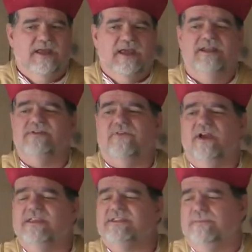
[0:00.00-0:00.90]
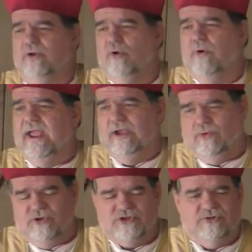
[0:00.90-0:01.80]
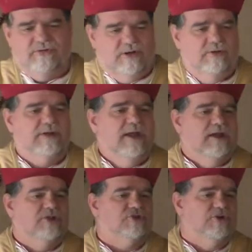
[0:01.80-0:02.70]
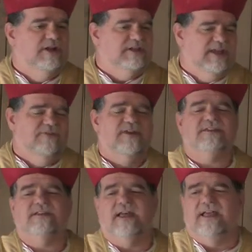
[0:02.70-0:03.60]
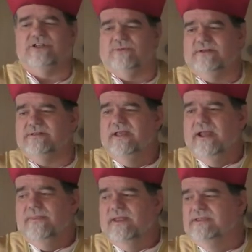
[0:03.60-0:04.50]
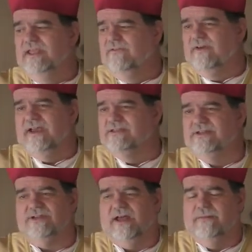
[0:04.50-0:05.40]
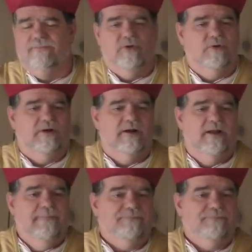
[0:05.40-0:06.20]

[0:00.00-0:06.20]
And in a very similar way, you also note concerning Dives and Lazarus that Dives is not impure,